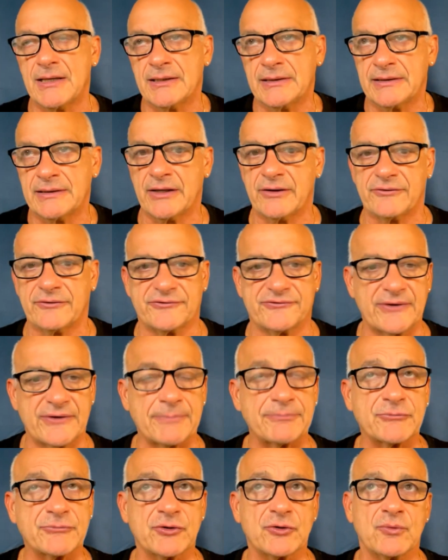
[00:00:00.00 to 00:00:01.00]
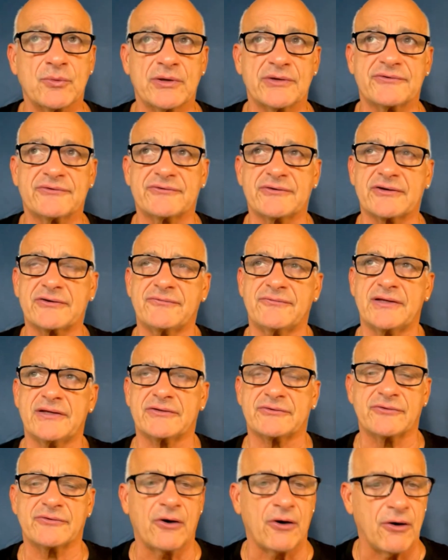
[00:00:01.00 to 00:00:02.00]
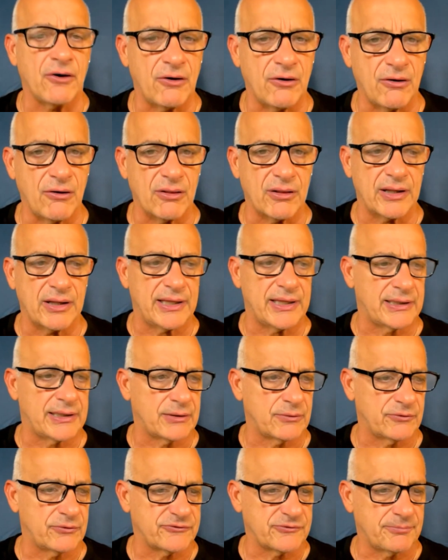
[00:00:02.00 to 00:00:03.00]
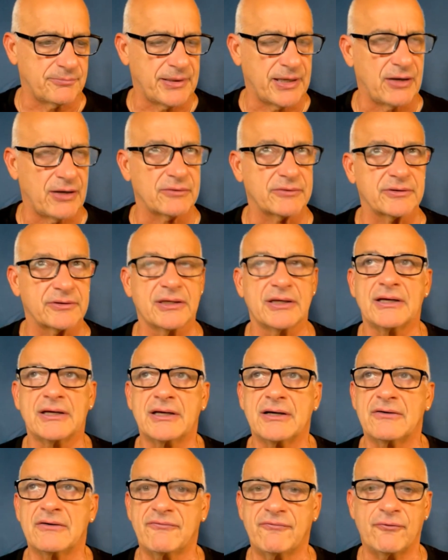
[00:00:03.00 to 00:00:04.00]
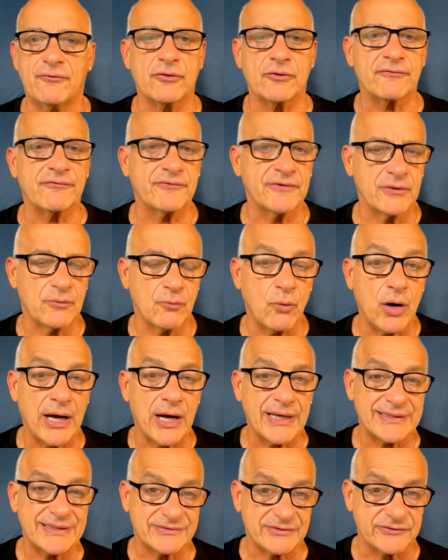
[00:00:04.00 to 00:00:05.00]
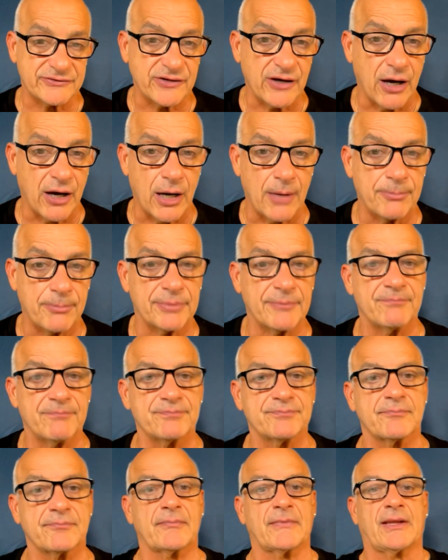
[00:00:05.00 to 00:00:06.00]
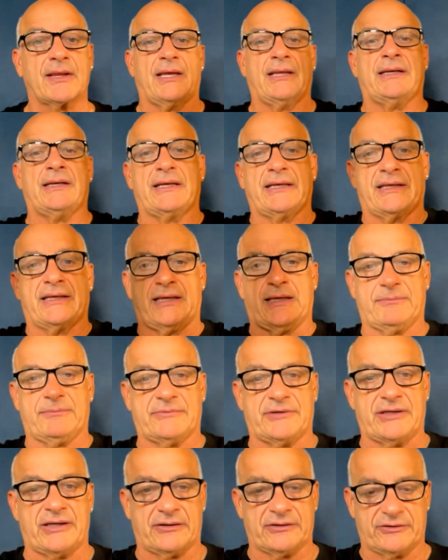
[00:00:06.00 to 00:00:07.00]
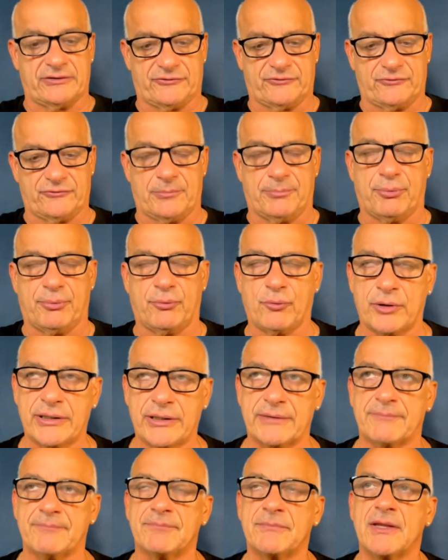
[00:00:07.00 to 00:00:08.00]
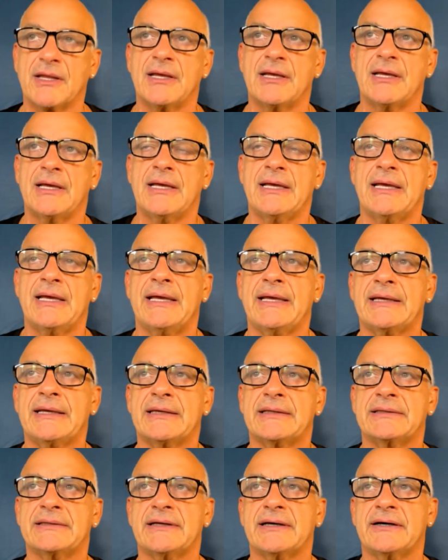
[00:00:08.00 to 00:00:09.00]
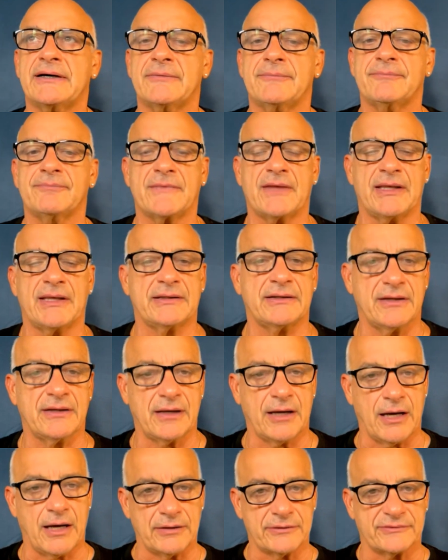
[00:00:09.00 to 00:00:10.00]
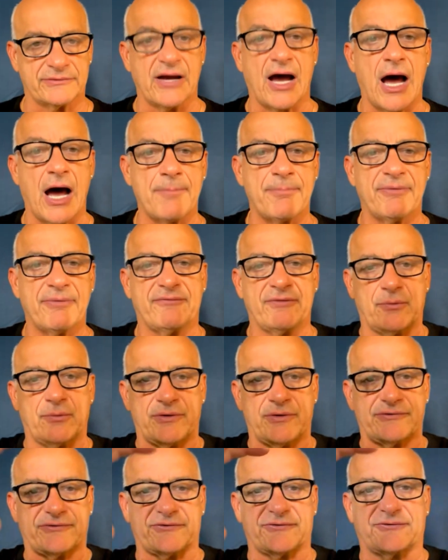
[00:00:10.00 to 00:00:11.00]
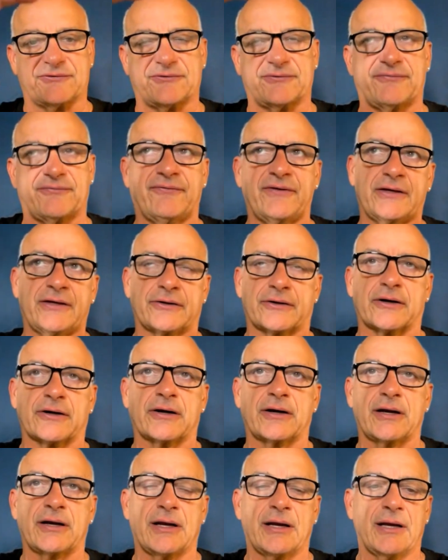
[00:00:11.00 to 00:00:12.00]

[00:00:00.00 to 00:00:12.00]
Now, the scepter was 6 feet tall, and it was about 4 feet wide at the top, and then came down into a point. And the top of it was a sphere.